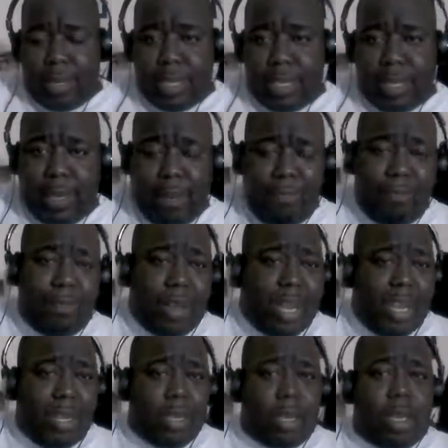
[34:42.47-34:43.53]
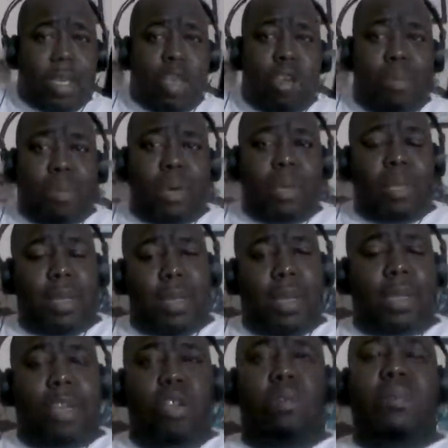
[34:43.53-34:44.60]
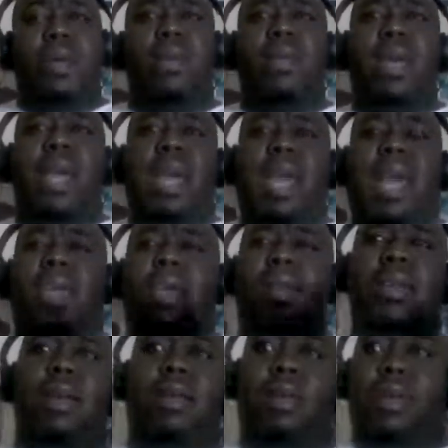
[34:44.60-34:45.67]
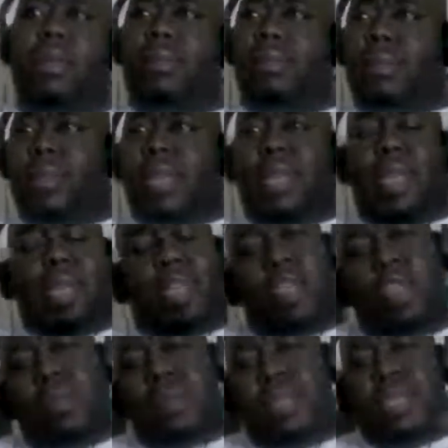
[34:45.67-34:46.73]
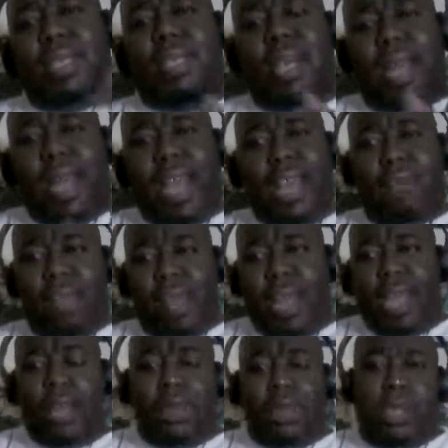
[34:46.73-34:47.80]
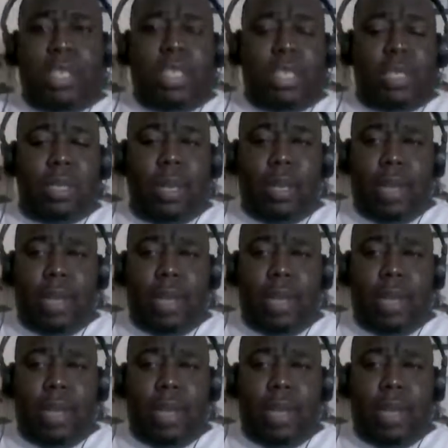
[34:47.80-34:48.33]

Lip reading: that she fled to Cuba. And you know that Cuba does not have an extradition